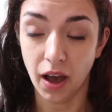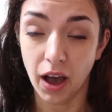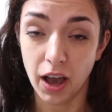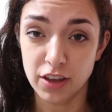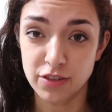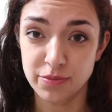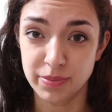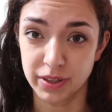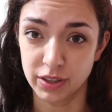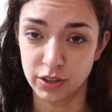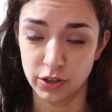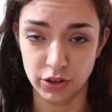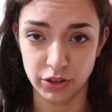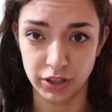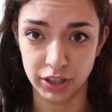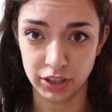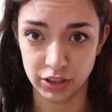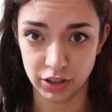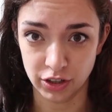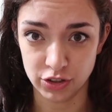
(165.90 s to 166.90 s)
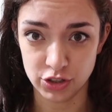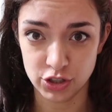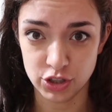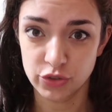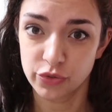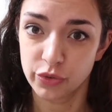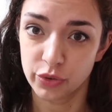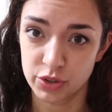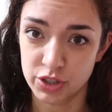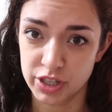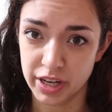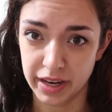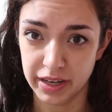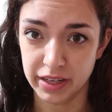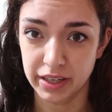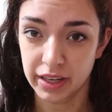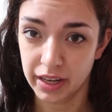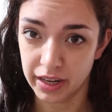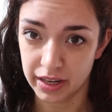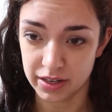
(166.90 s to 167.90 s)
I've been learning Dutch for
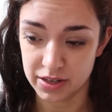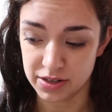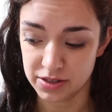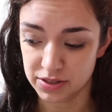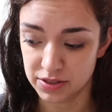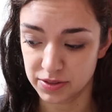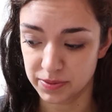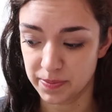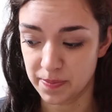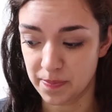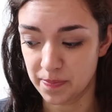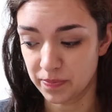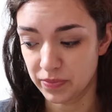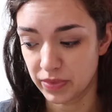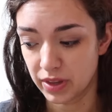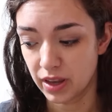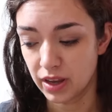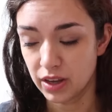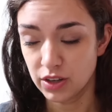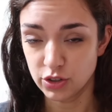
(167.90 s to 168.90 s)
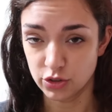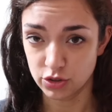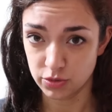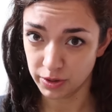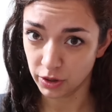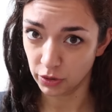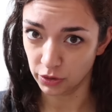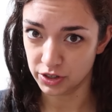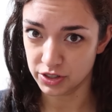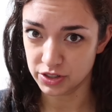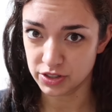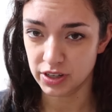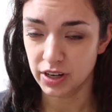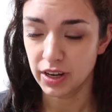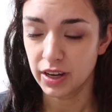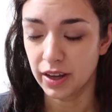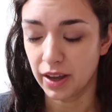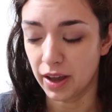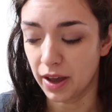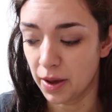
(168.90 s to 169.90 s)
10 years. So to be
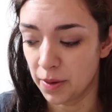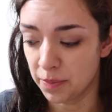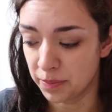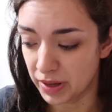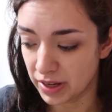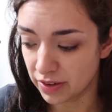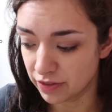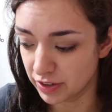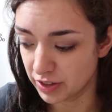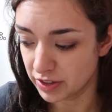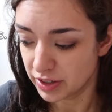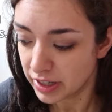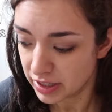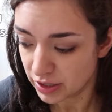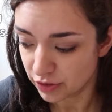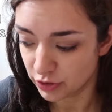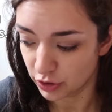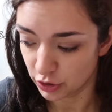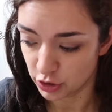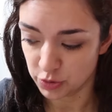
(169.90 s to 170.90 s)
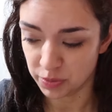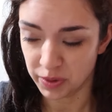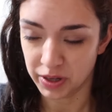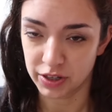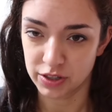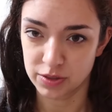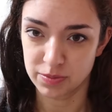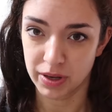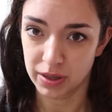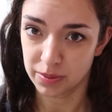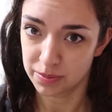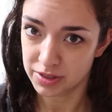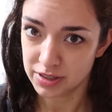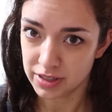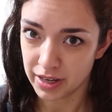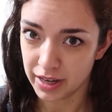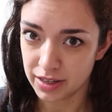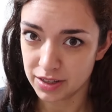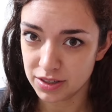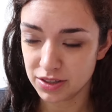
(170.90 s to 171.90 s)
honest, even native Dutch speakers make
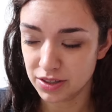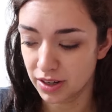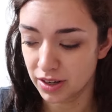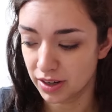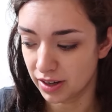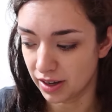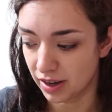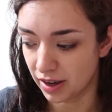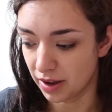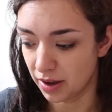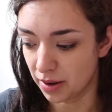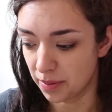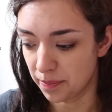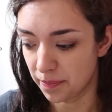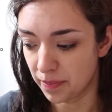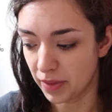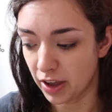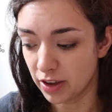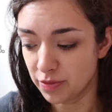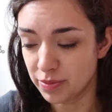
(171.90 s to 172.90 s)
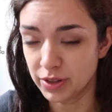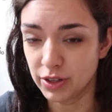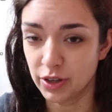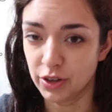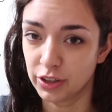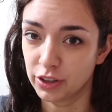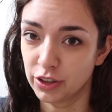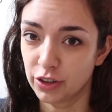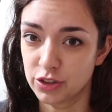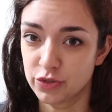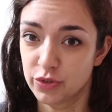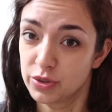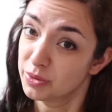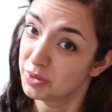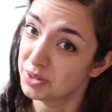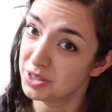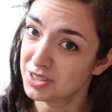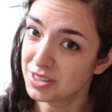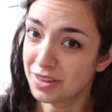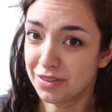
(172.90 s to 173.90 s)
mistakes. I've been learning Dutch for
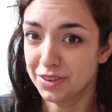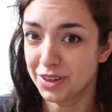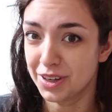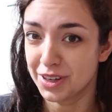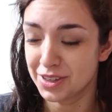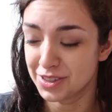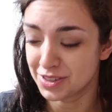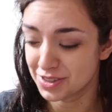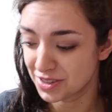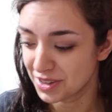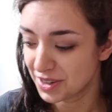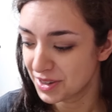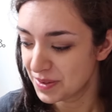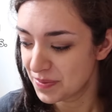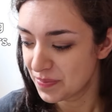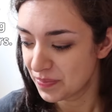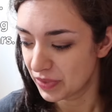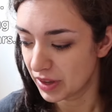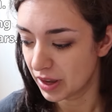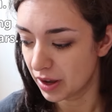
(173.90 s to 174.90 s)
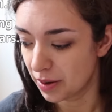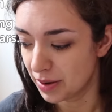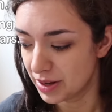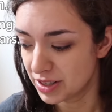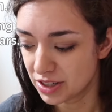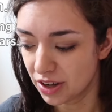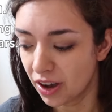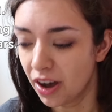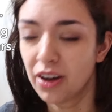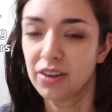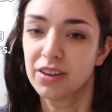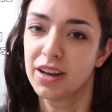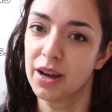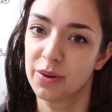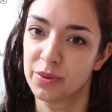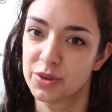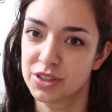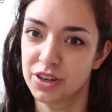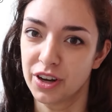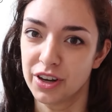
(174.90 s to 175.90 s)
27 years. It's a hard
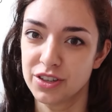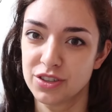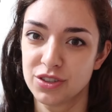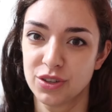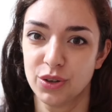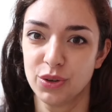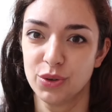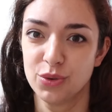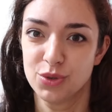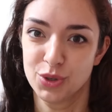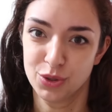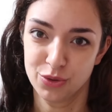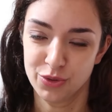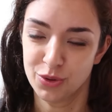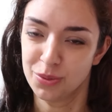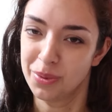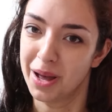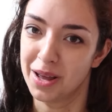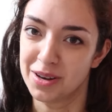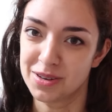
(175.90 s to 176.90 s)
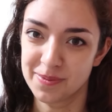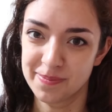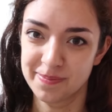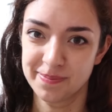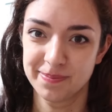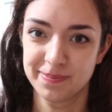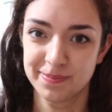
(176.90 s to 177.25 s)
language, guys, so don't feel bad.